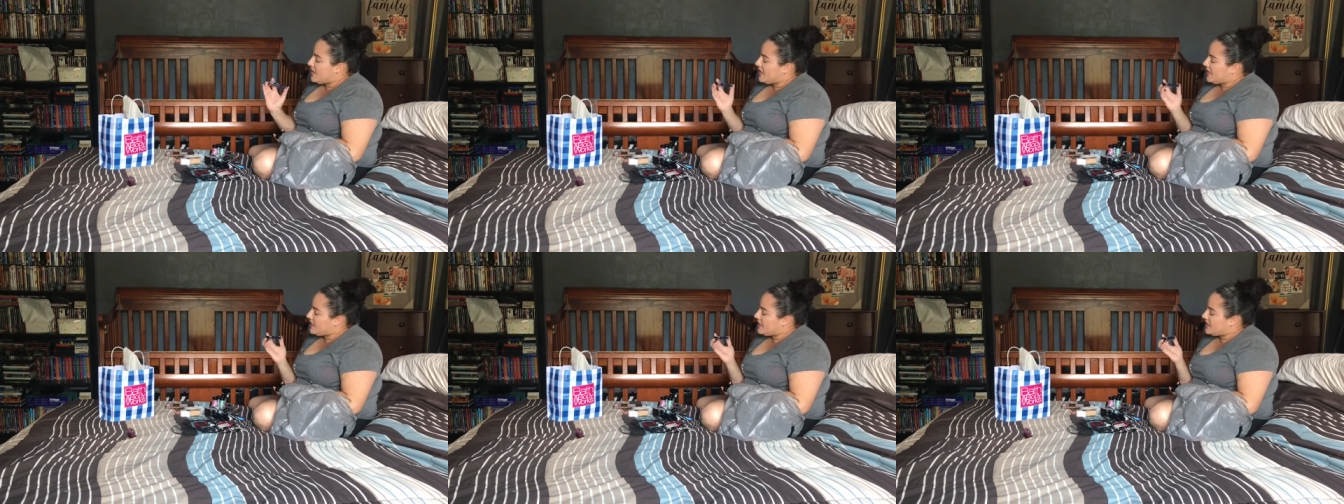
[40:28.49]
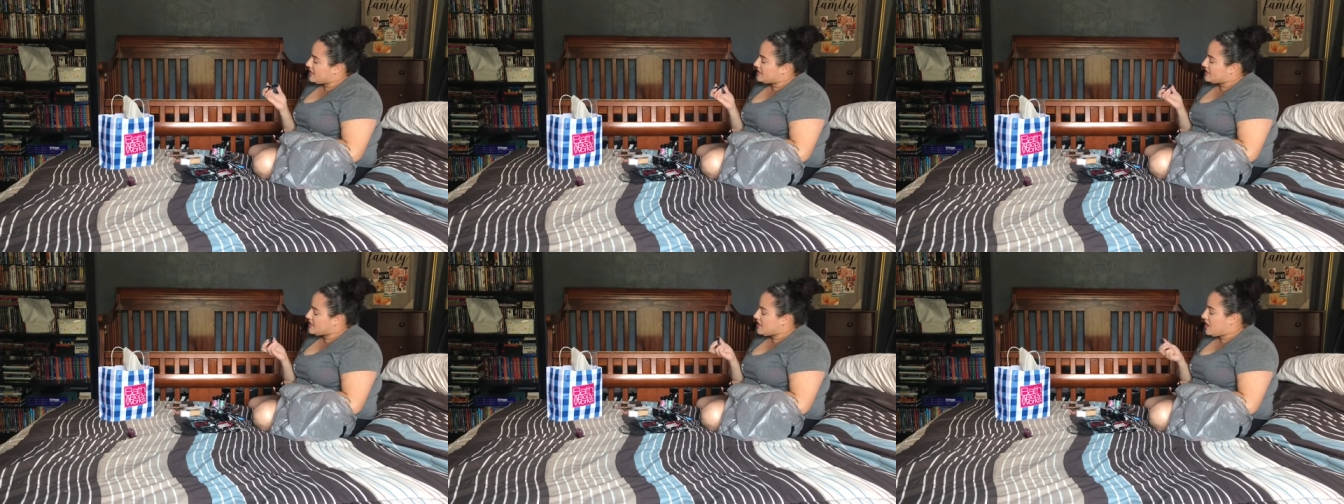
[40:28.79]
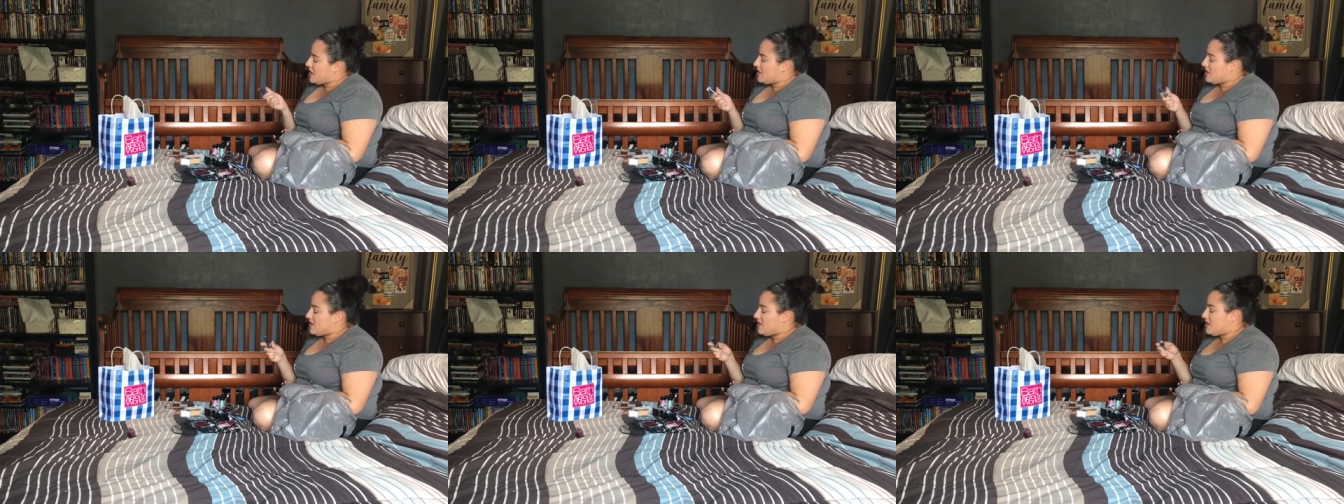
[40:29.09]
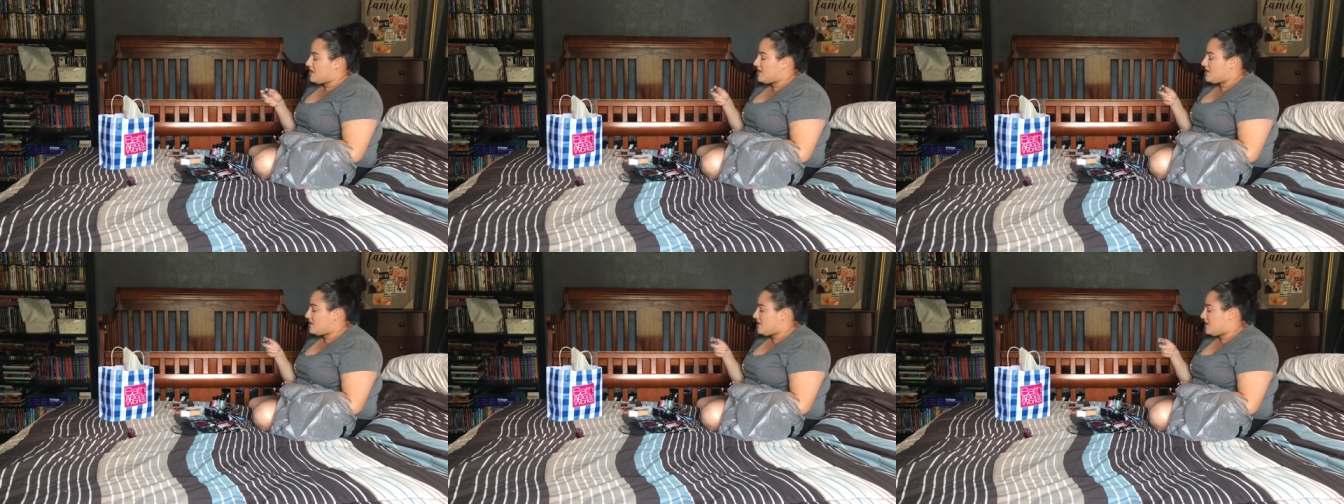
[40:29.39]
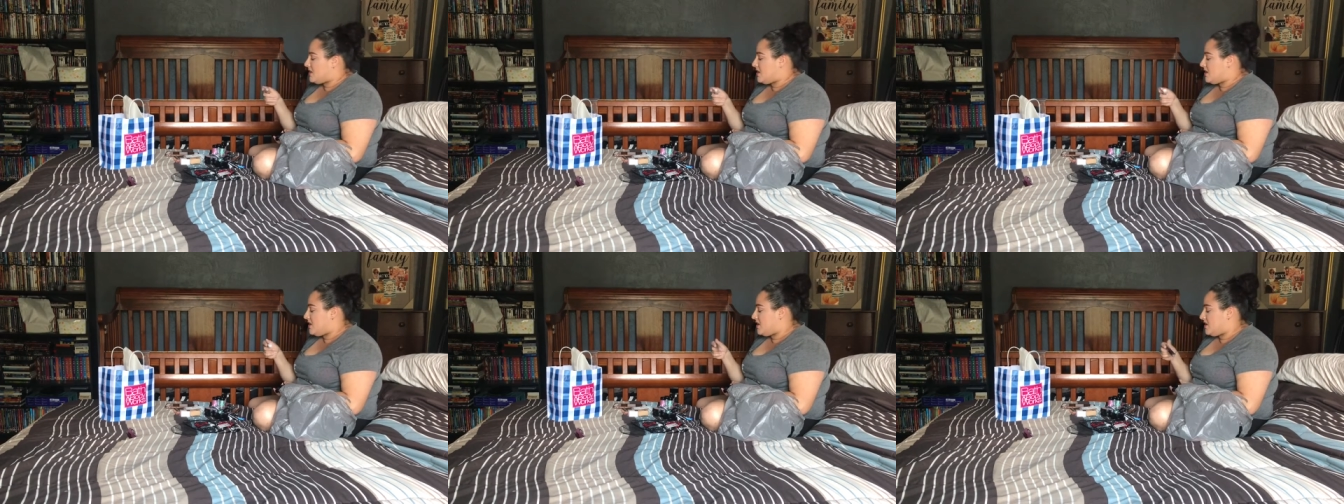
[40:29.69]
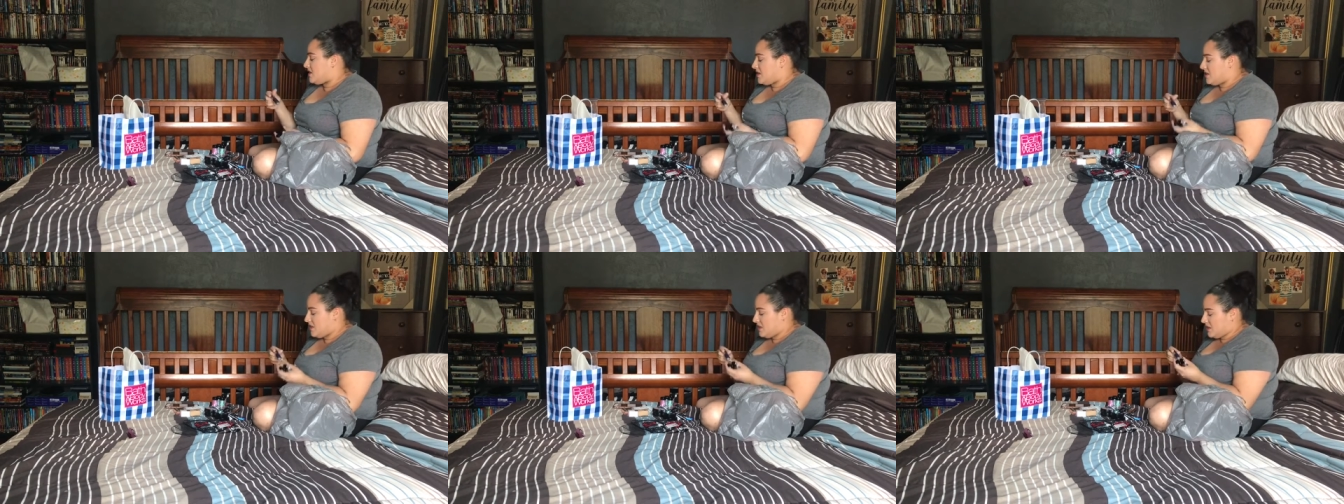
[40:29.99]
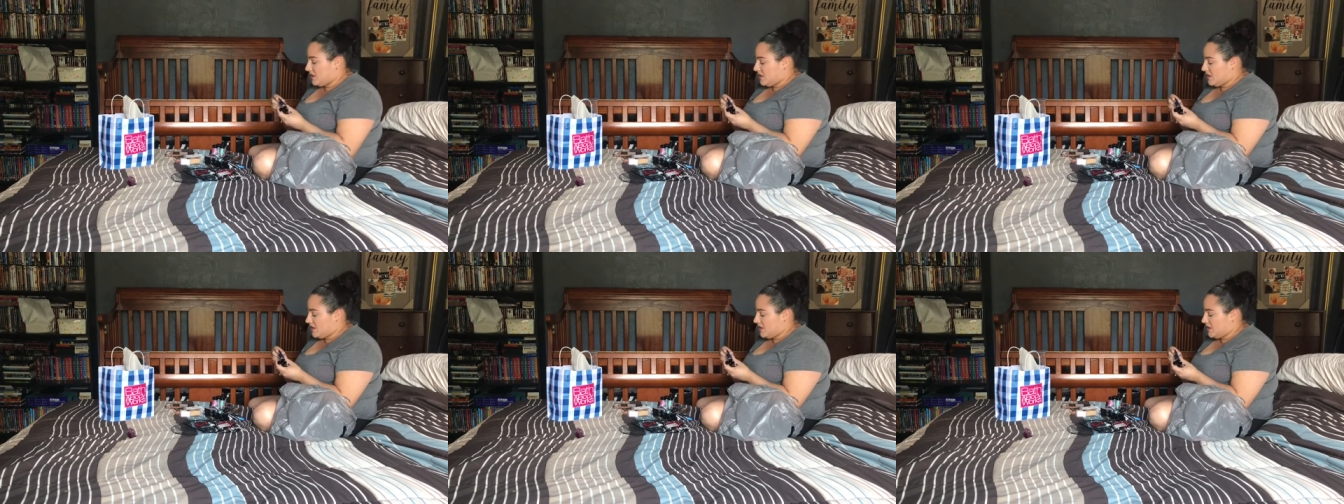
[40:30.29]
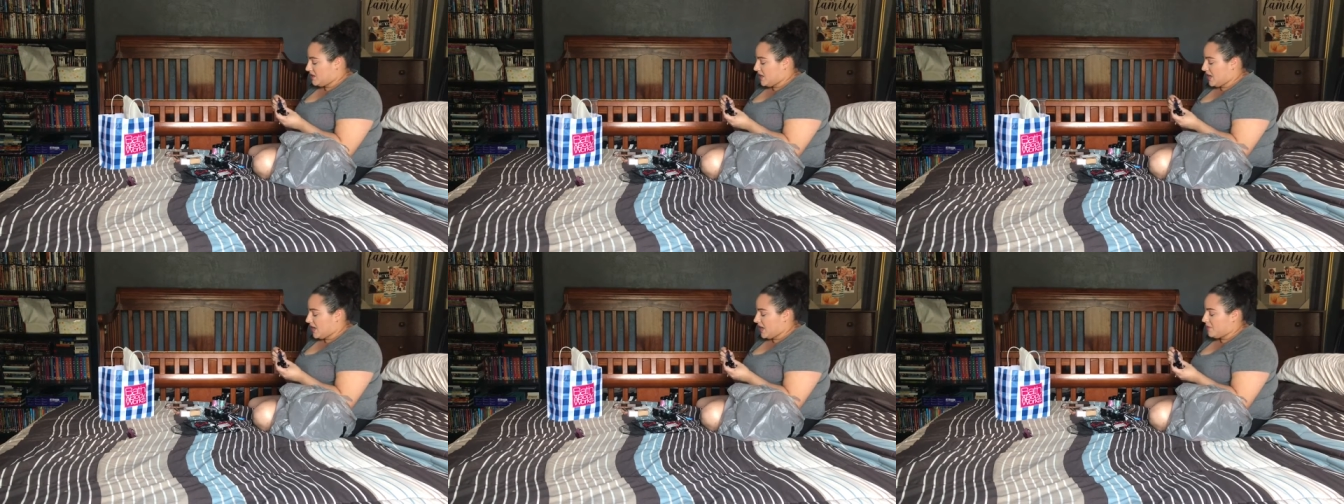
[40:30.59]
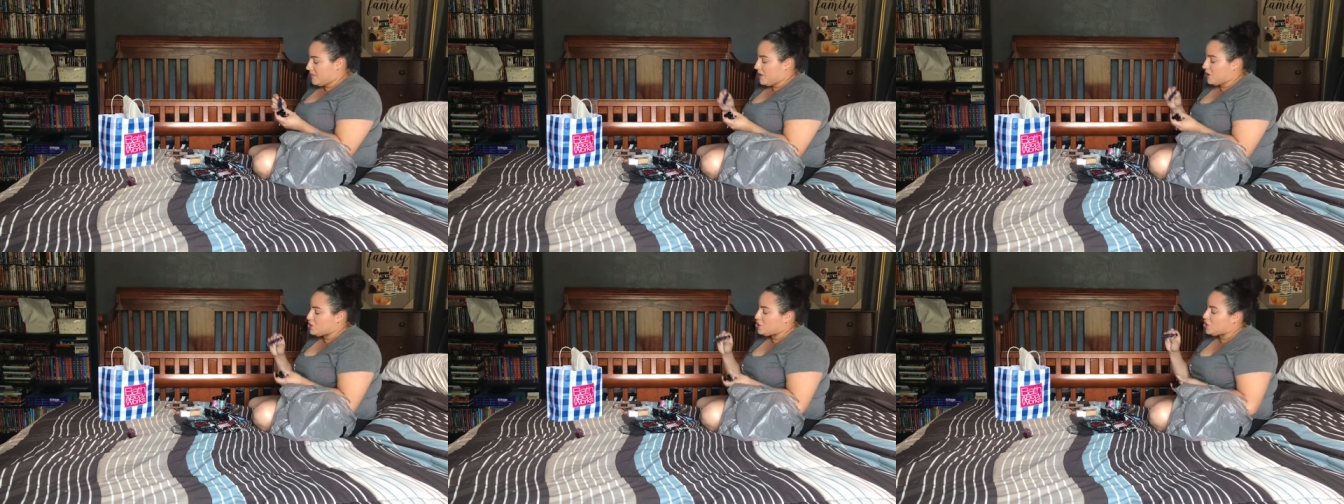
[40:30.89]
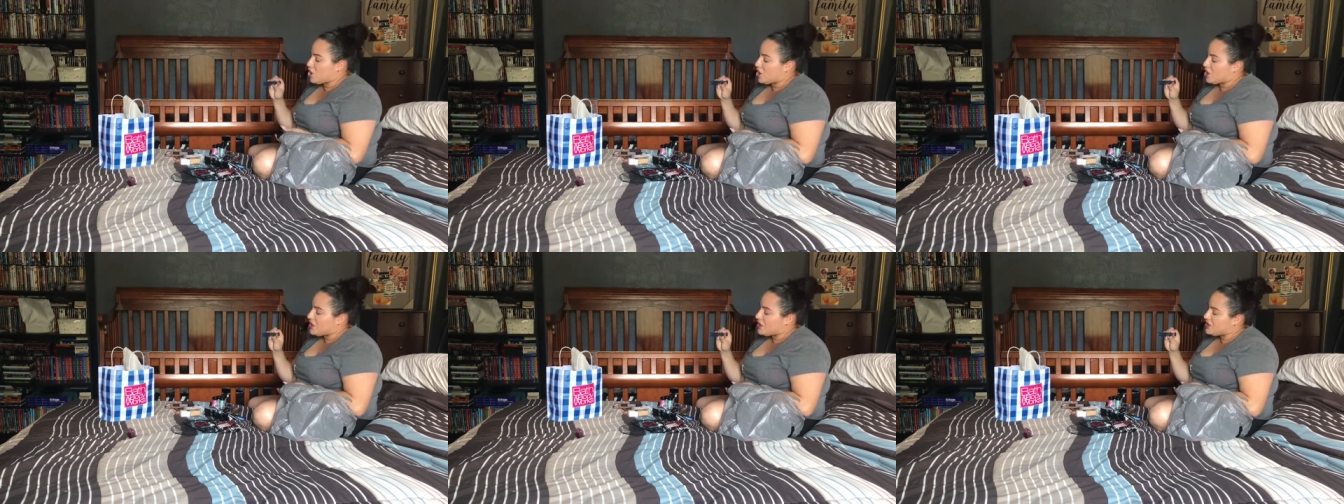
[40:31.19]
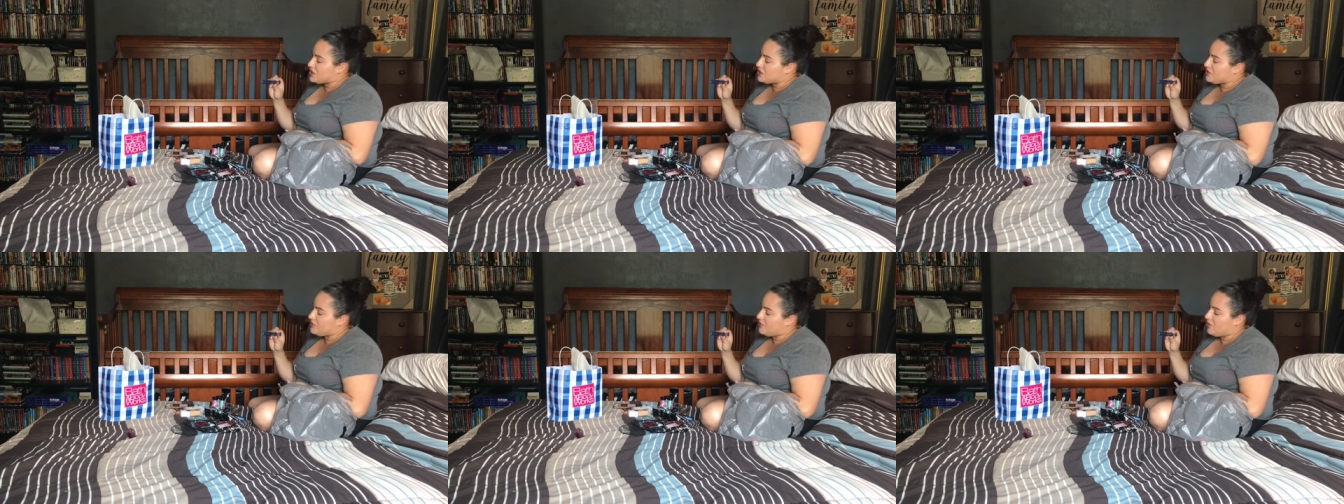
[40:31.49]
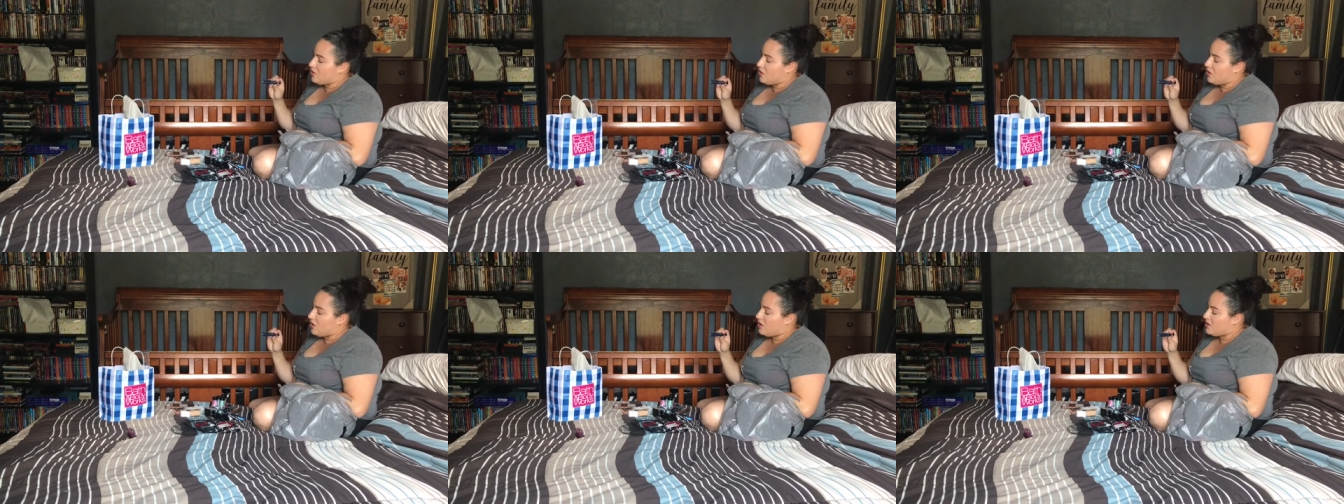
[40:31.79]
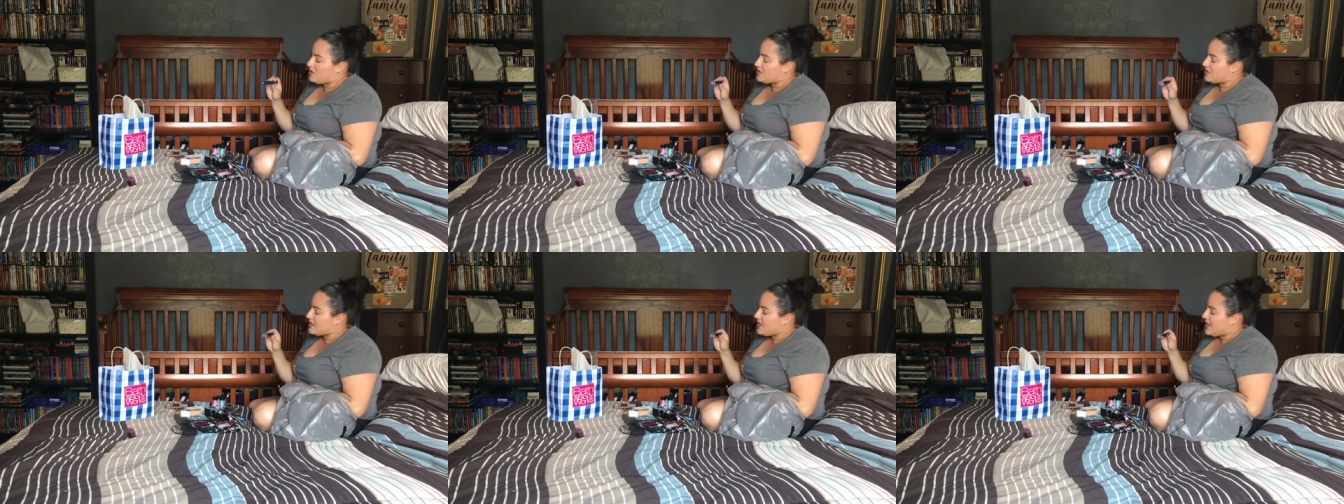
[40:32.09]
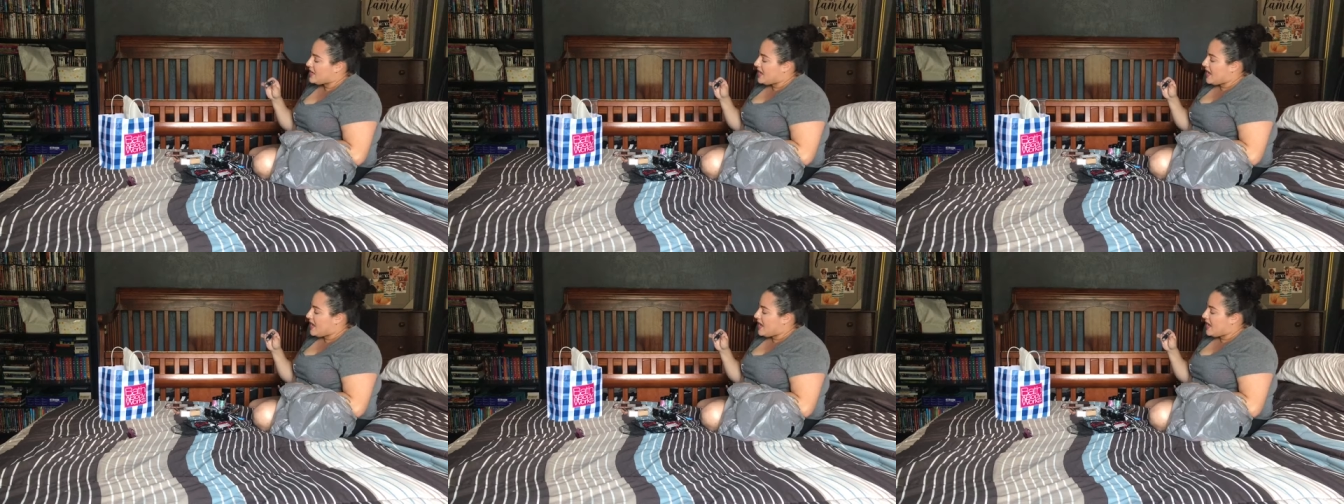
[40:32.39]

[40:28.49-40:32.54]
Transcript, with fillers: And this color is in the name Darkness Falls.